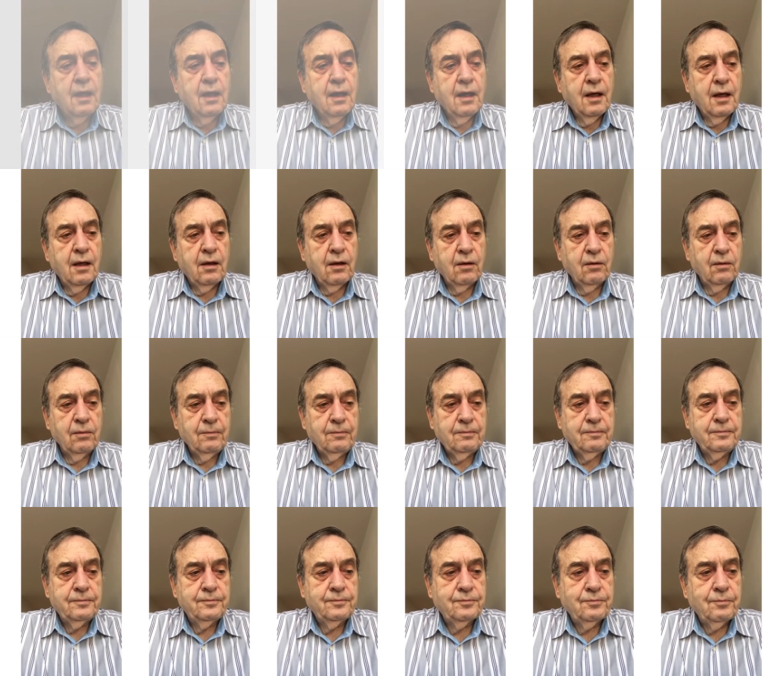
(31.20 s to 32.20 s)
Hello,
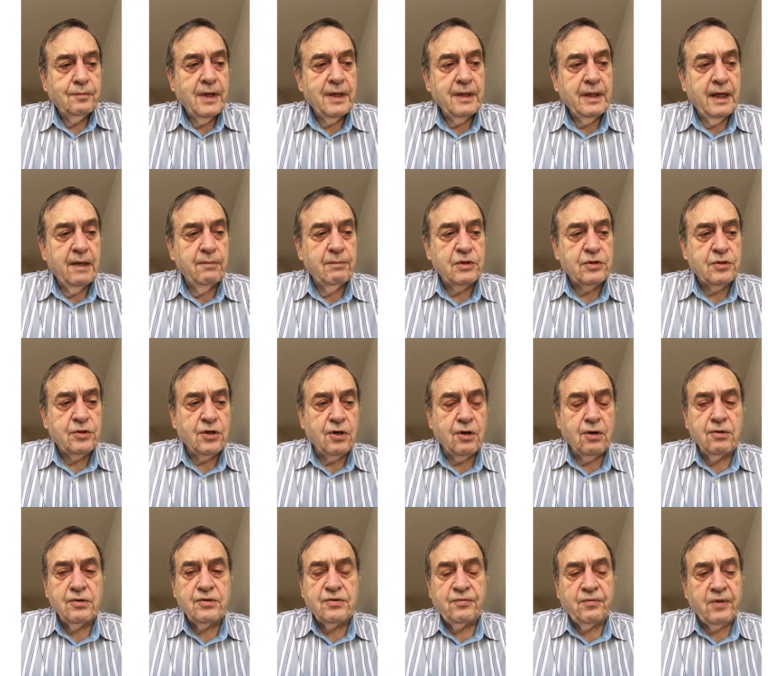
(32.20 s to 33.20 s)
my name is
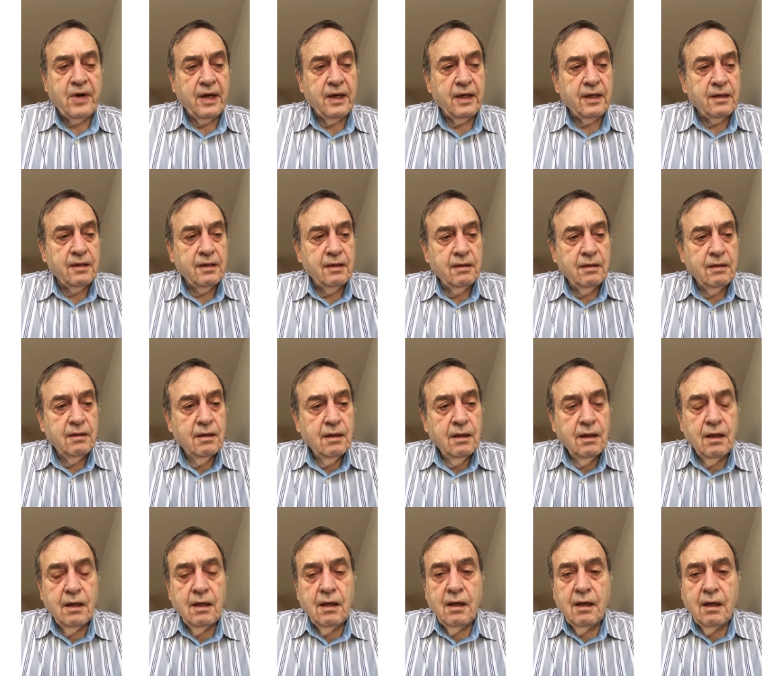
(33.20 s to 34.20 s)
Charles Frank.
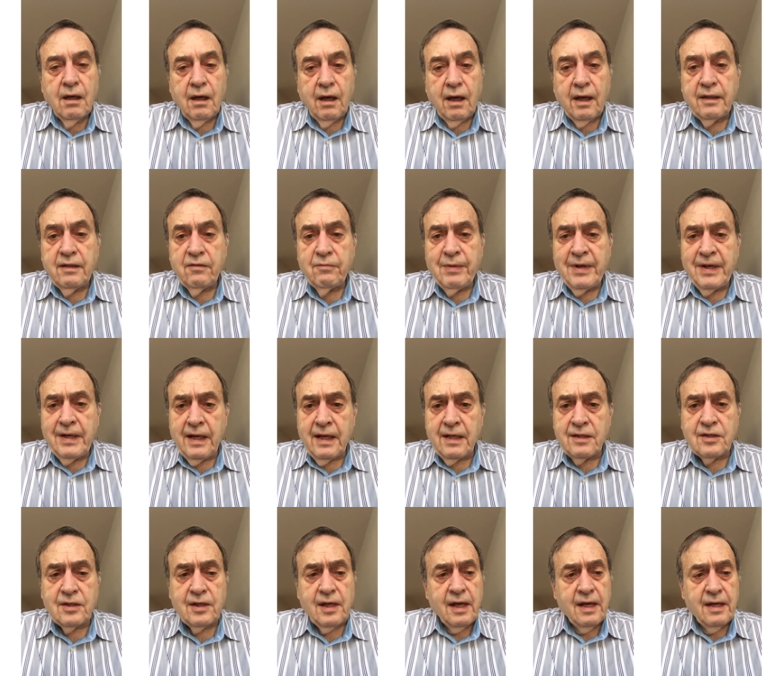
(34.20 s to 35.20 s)
I have been
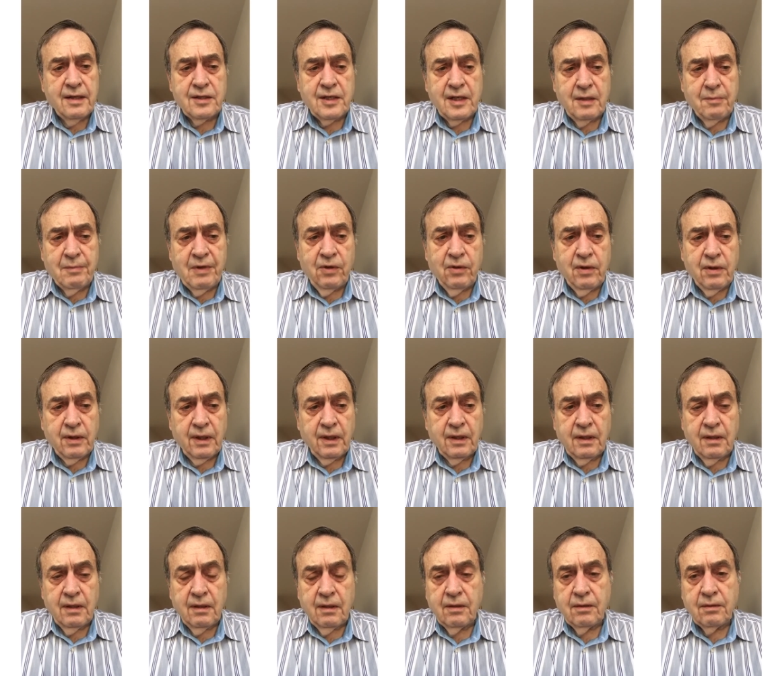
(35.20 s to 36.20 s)
asked as an
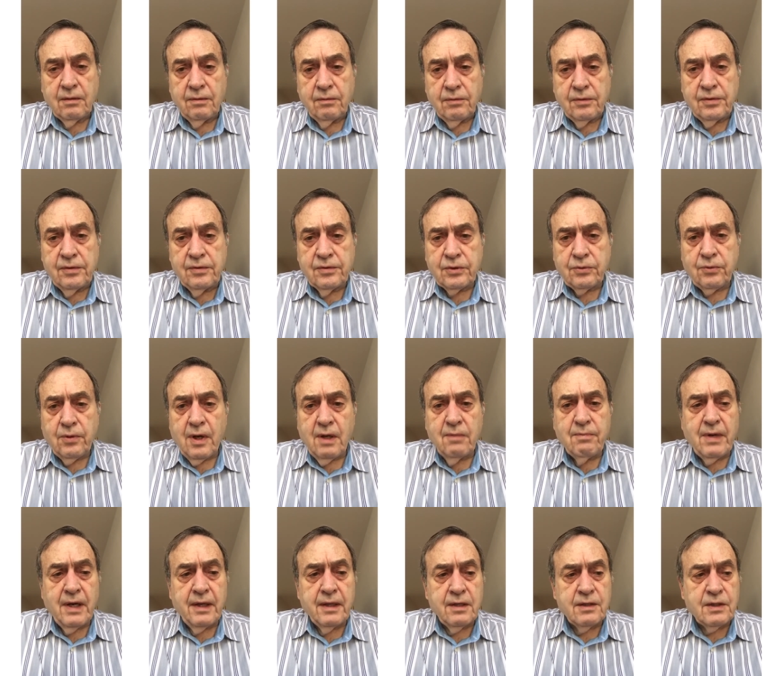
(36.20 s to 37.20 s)
American to describe
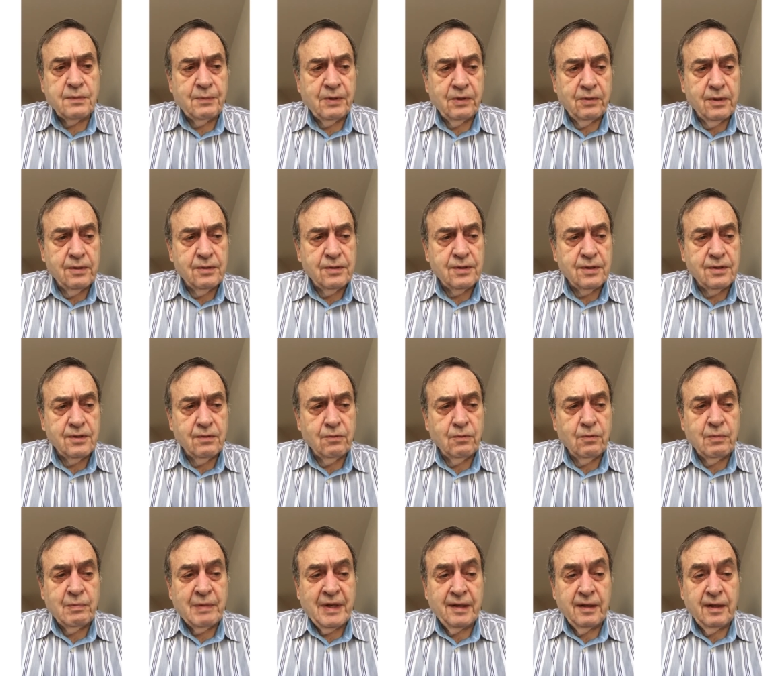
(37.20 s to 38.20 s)
my experiences in
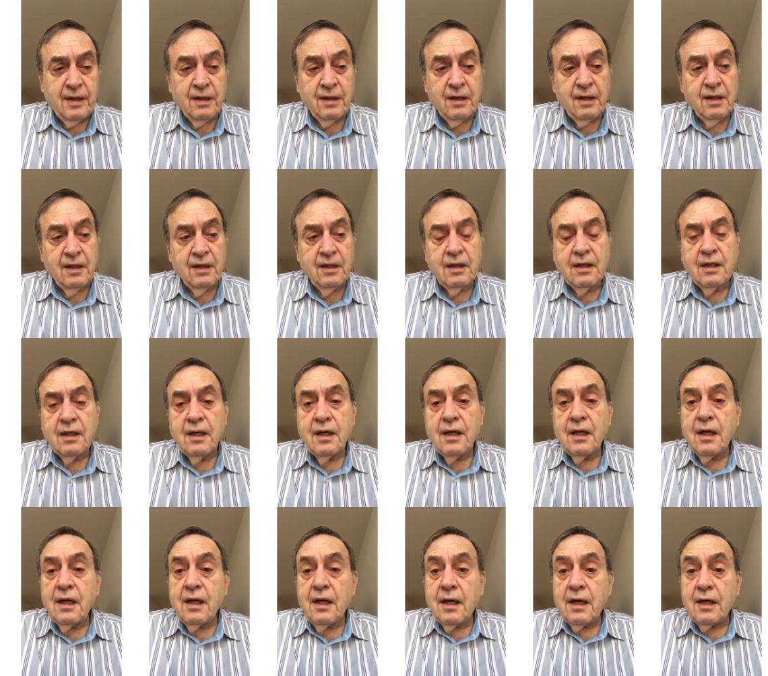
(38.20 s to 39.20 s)
Romania
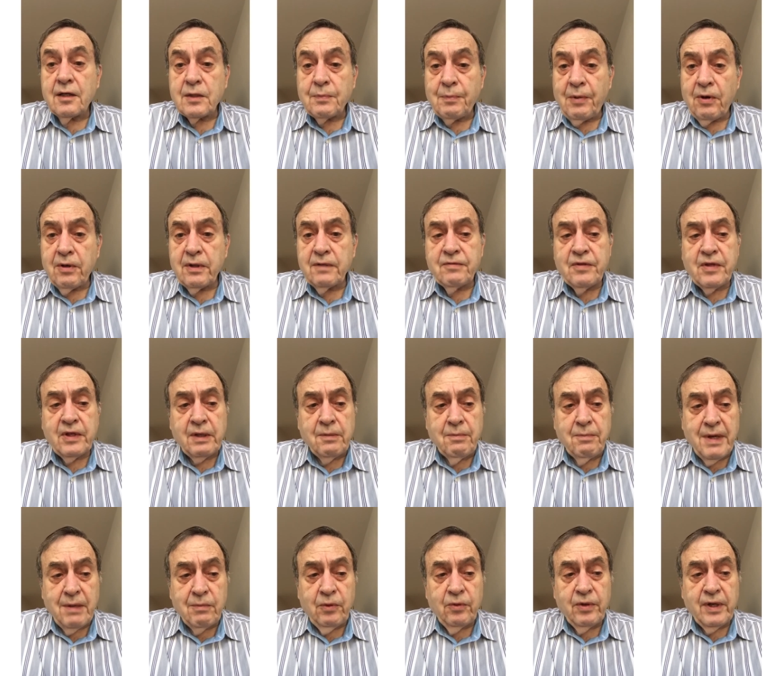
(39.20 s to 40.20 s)
as part of the
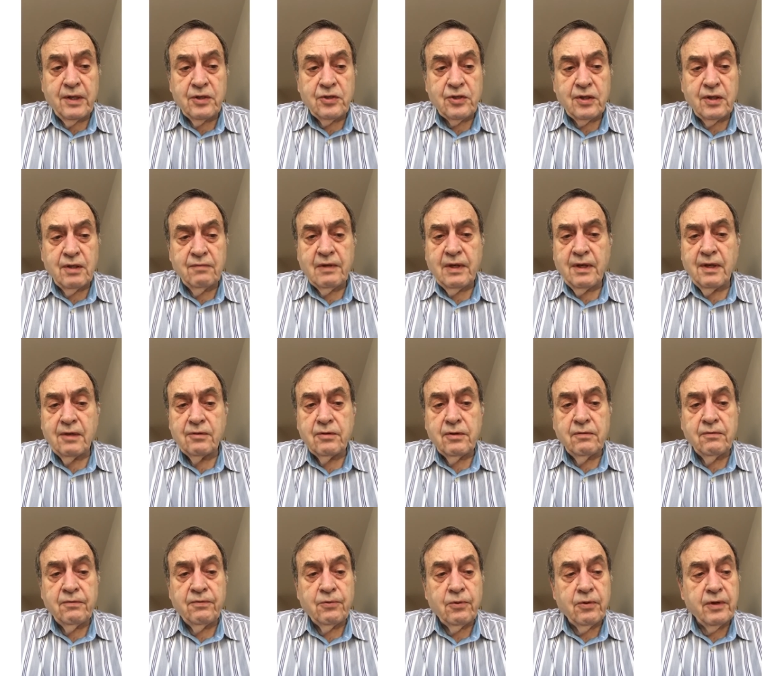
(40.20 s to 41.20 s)
commemoration of
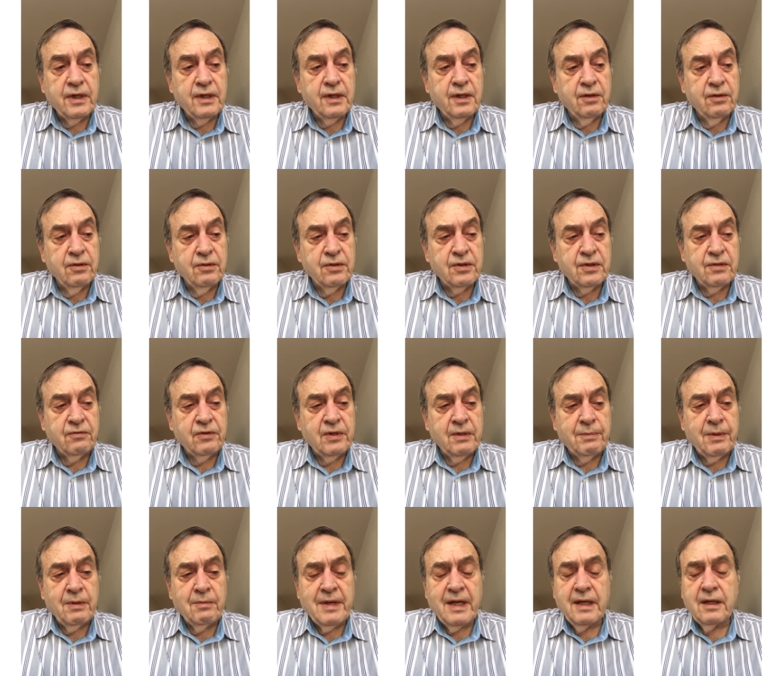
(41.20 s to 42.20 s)
140 years of
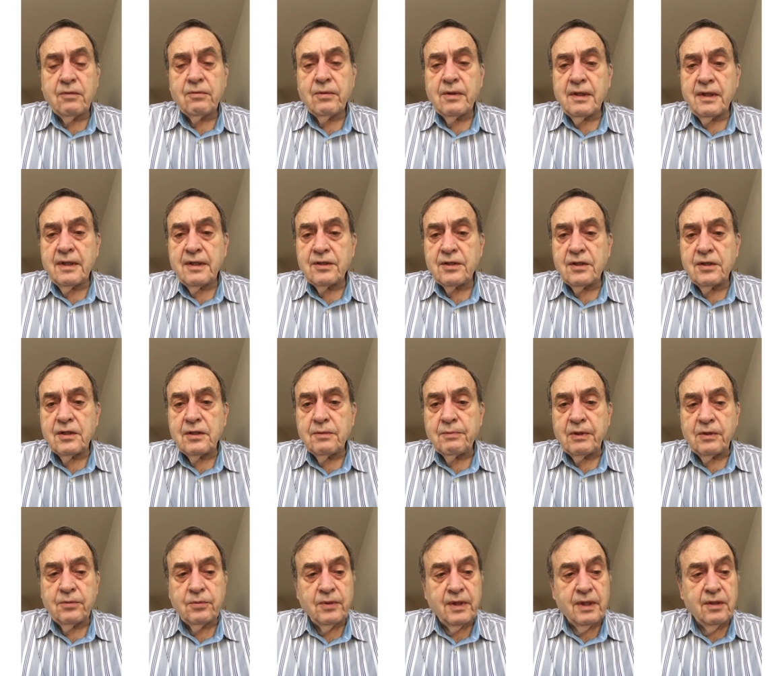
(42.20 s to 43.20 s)
diplomatic relations
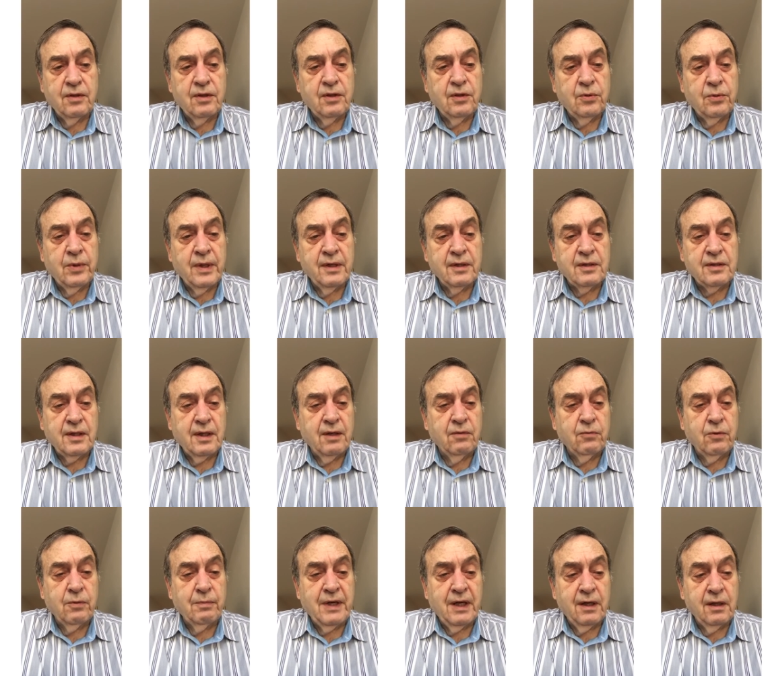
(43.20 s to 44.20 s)
between the U.S. and
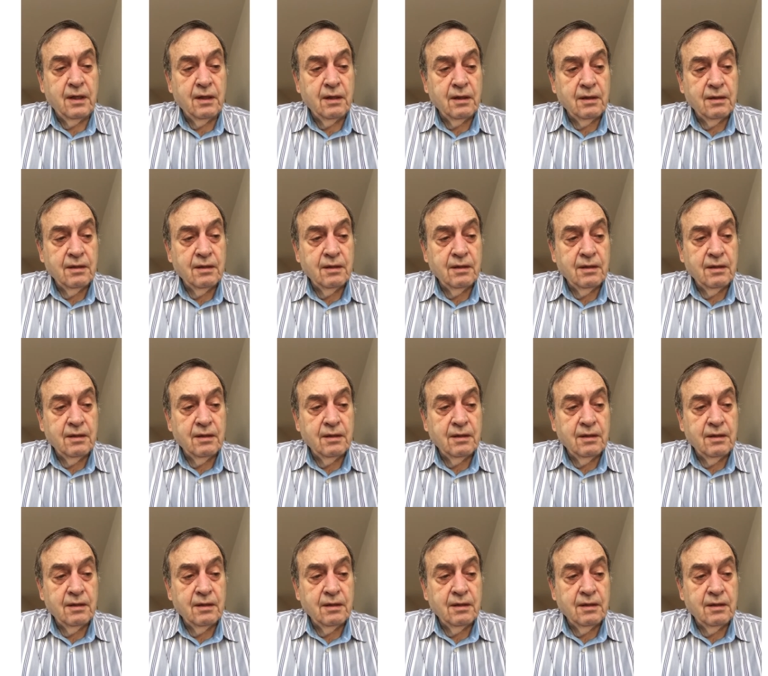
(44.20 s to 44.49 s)
Romania.